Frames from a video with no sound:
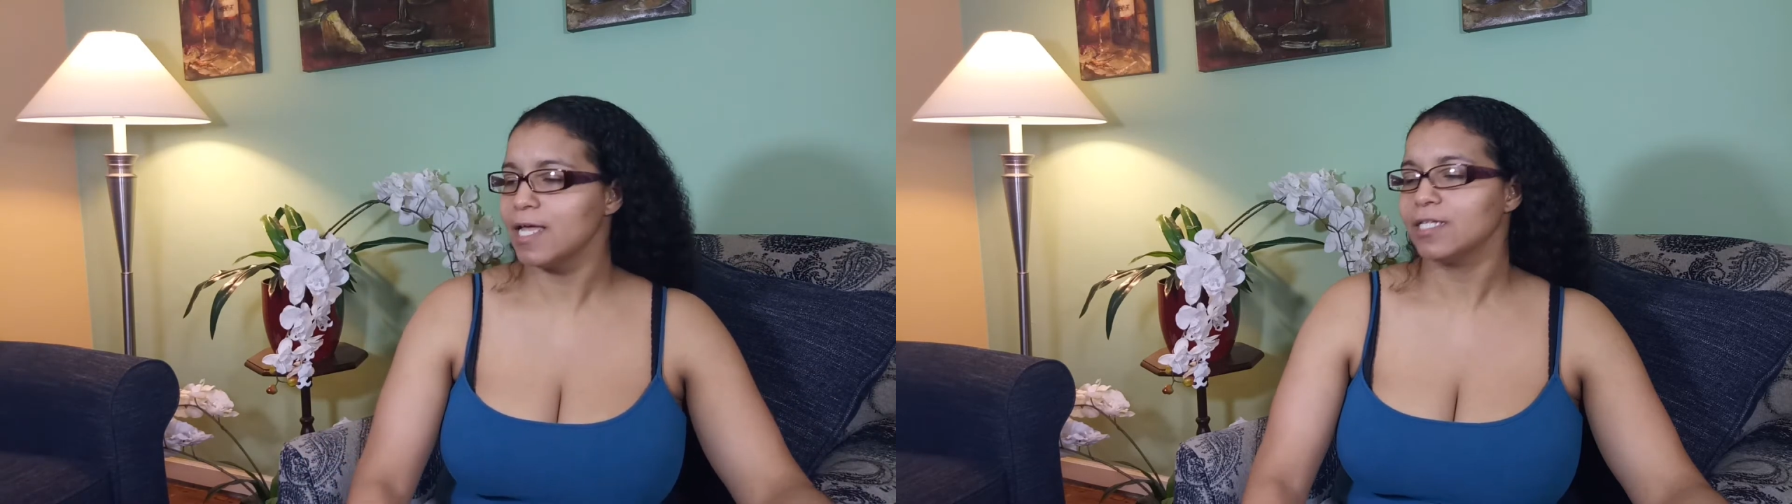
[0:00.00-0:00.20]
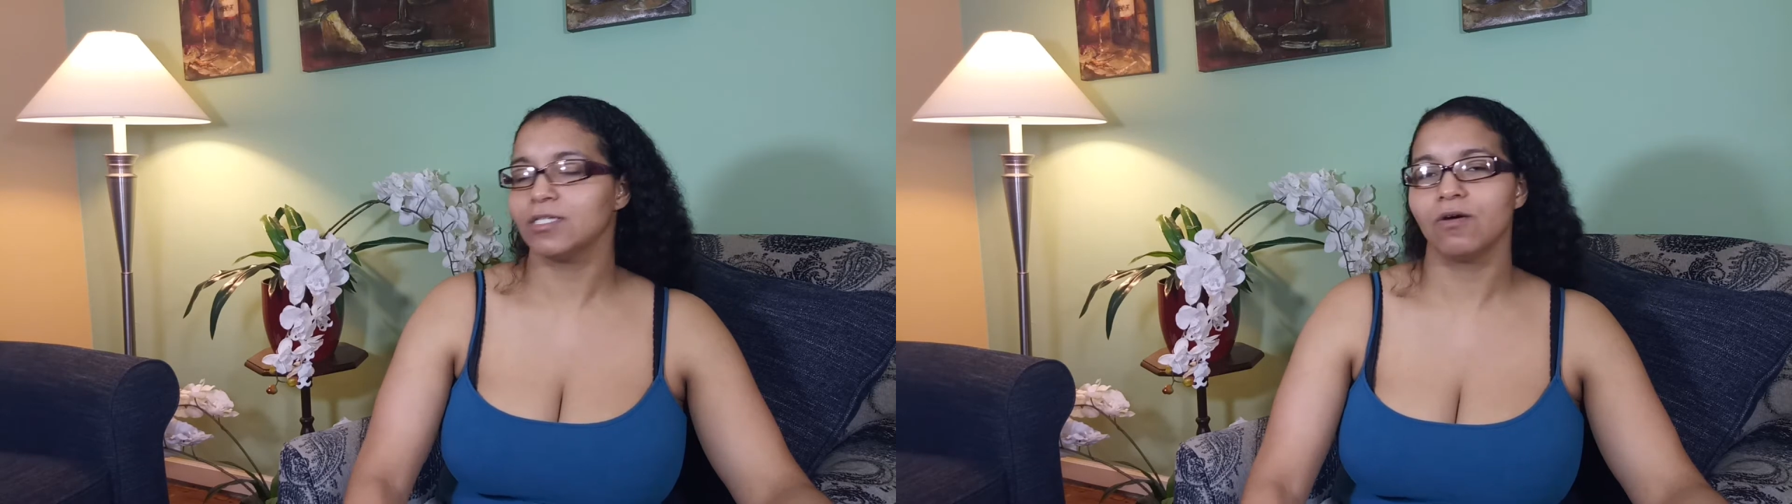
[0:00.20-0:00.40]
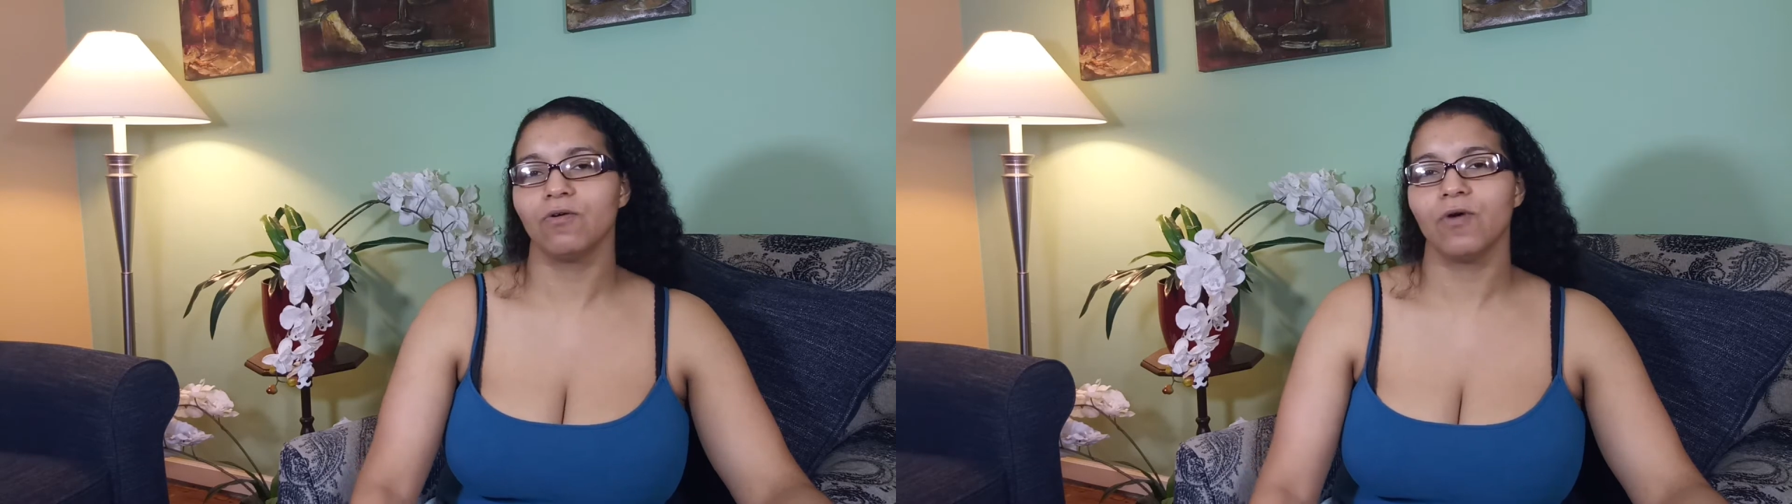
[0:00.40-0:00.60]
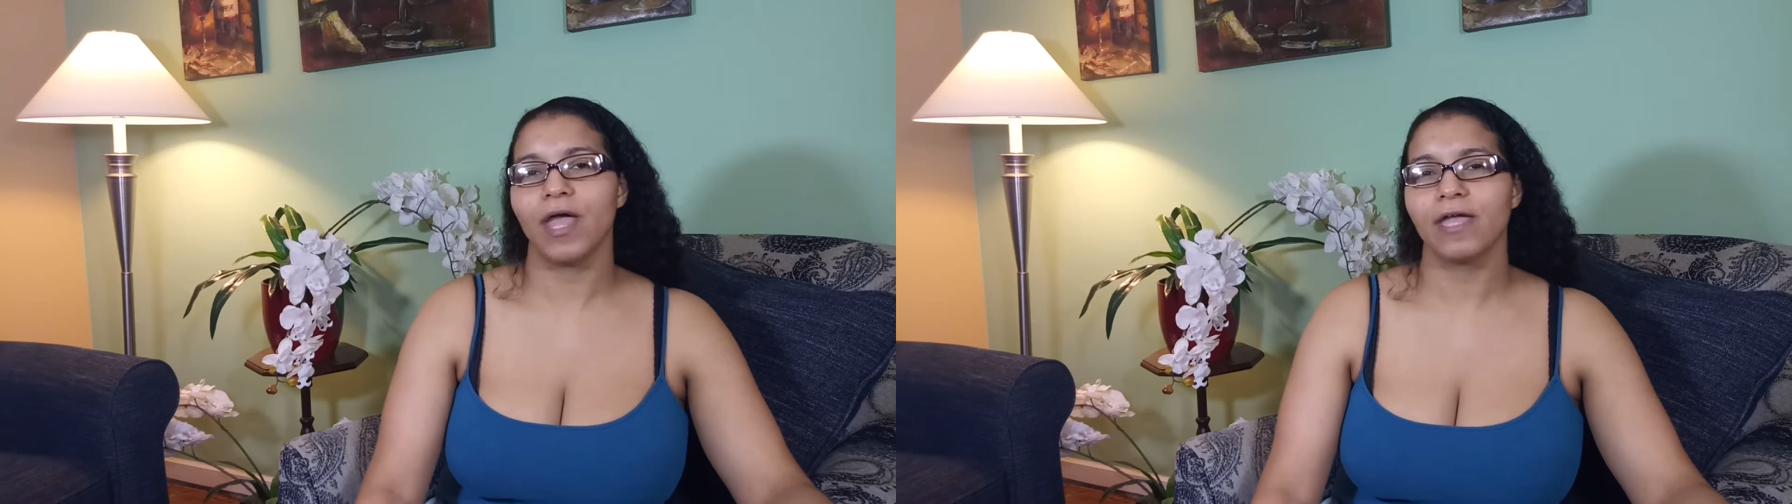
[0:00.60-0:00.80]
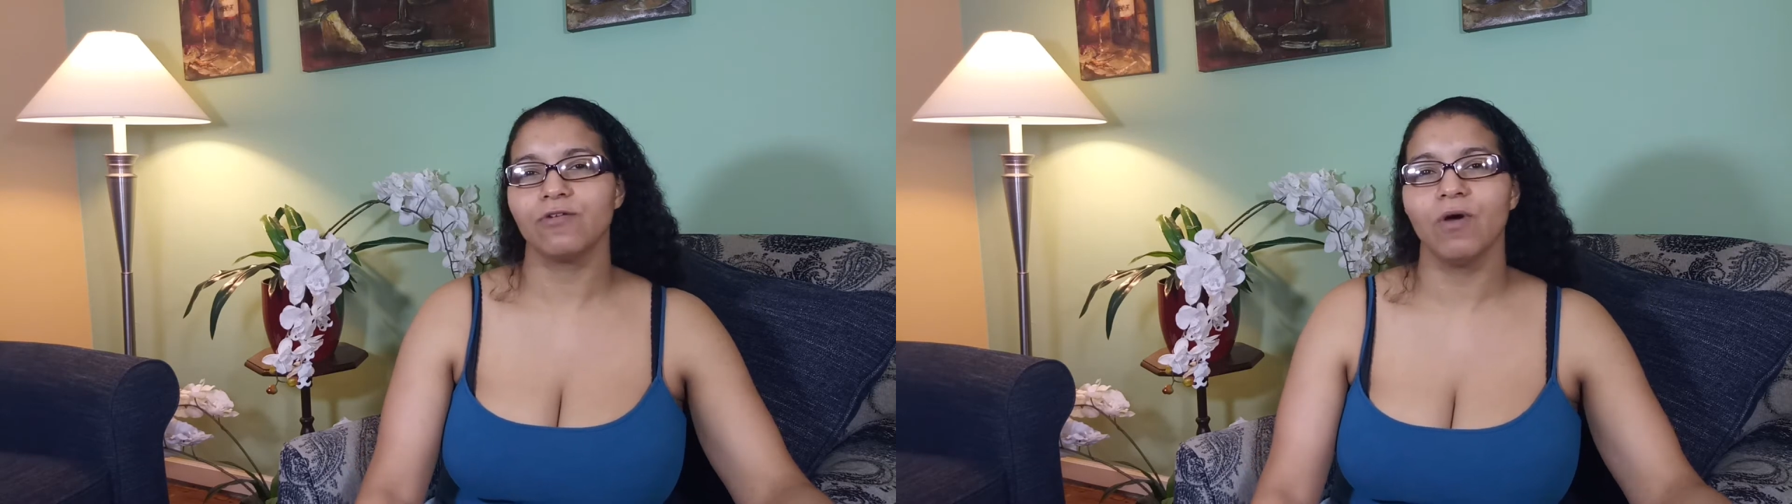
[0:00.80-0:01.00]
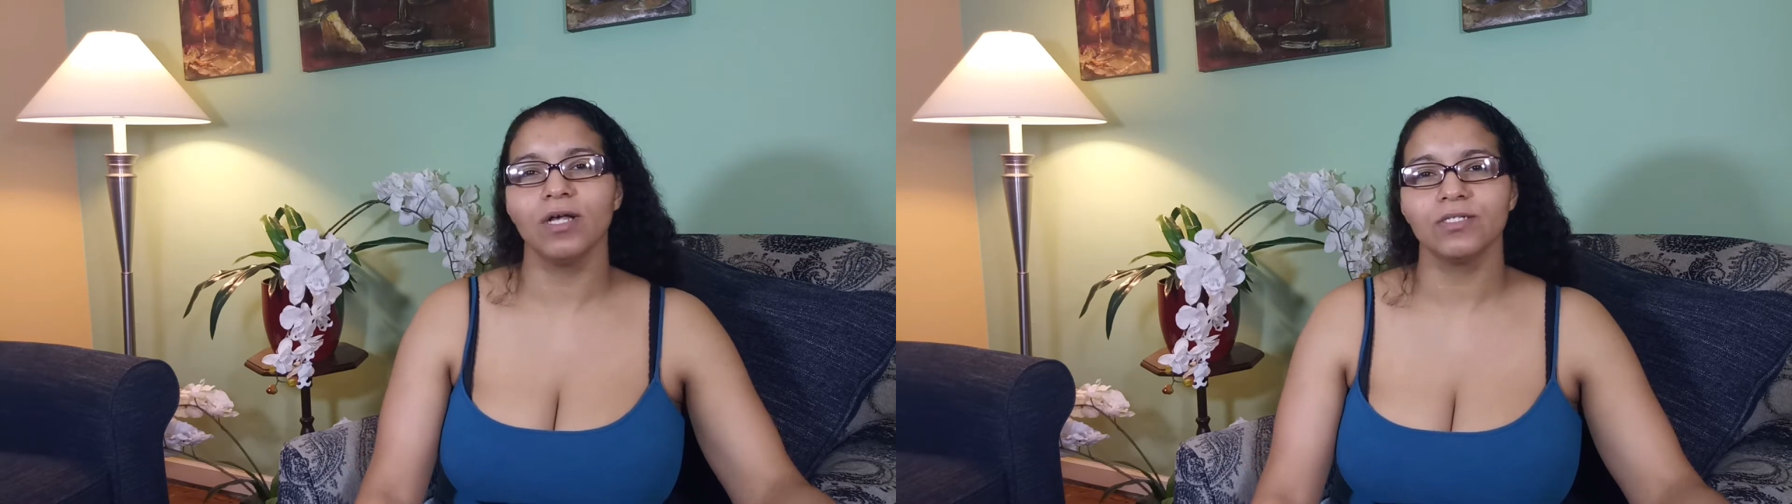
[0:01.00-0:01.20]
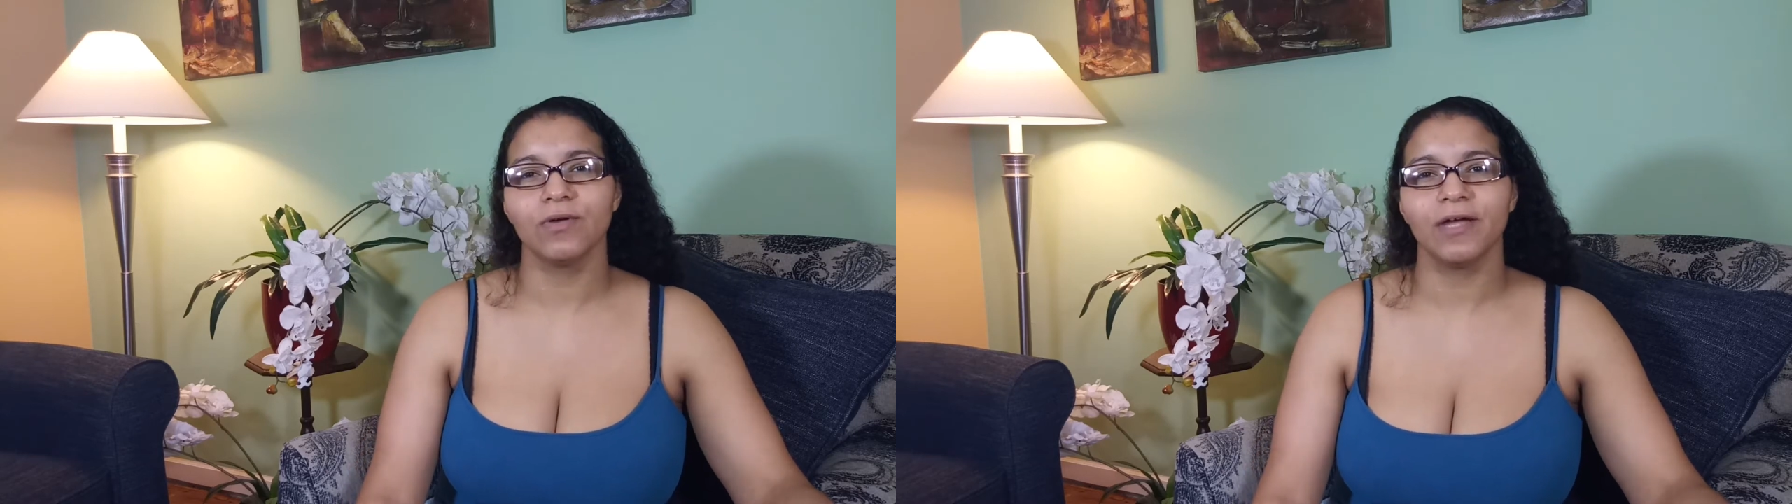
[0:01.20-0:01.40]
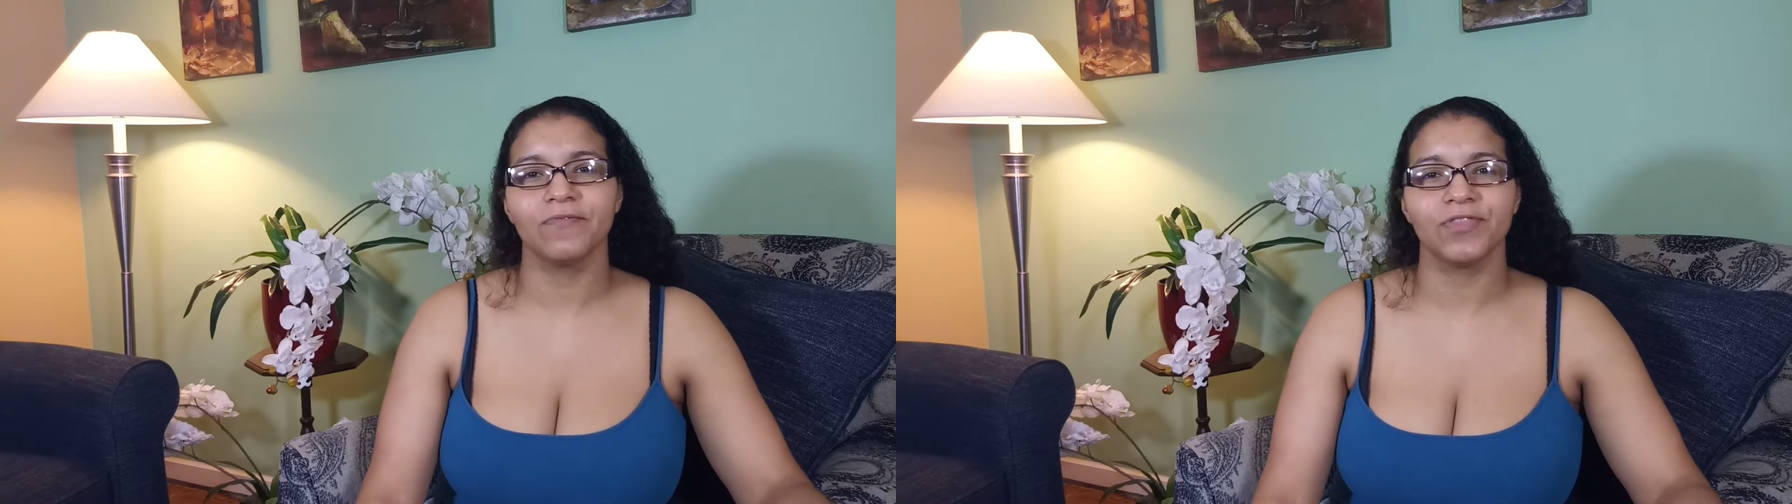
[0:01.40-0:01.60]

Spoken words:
So you also have a